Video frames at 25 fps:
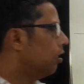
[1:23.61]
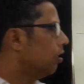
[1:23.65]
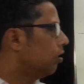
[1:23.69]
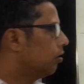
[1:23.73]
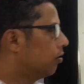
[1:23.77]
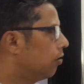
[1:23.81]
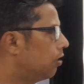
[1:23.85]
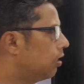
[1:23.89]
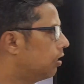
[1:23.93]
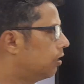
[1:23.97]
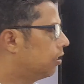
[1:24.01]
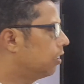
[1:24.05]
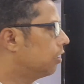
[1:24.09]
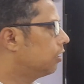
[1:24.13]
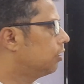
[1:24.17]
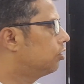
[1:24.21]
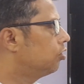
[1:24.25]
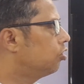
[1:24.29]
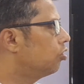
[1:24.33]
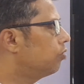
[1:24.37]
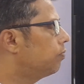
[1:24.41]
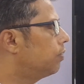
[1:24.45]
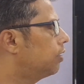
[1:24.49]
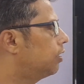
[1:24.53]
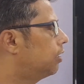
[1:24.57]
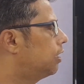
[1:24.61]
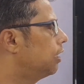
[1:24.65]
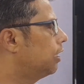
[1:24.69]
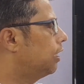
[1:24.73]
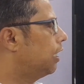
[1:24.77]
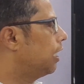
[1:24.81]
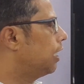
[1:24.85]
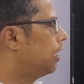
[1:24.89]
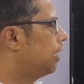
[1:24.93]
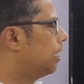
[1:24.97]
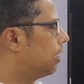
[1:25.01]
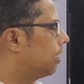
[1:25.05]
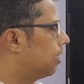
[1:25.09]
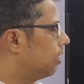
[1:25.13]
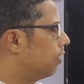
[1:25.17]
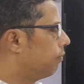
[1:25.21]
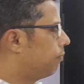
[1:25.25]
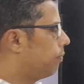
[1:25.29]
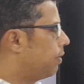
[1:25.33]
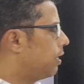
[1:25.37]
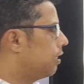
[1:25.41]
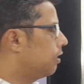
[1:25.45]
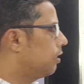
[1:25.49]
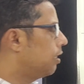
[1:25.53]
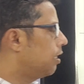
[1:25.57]
So it's a geometric entity.
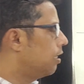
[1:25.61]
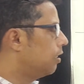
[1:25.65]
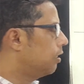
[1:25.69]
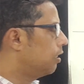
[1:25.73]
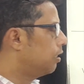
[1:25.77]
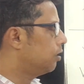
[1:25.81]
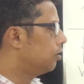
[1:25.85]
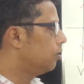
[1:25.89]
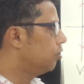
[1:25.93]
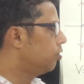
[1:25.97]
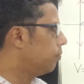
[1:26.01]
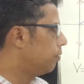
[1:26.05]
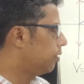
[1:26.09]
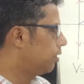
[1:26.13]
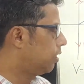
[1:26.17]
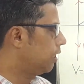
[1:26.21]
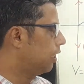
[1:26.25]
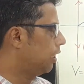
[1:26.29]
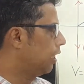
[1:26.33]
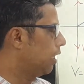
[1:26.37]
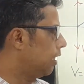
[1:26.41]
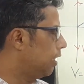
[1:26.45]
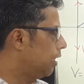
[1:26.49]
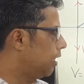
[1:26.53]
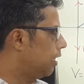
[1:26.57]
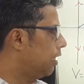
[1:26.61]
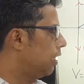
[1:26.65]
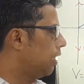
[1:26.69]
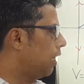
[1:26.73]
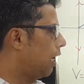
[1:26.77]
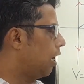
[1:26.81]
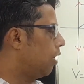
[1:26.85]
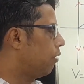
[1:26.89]
Phasor is a geometric entity,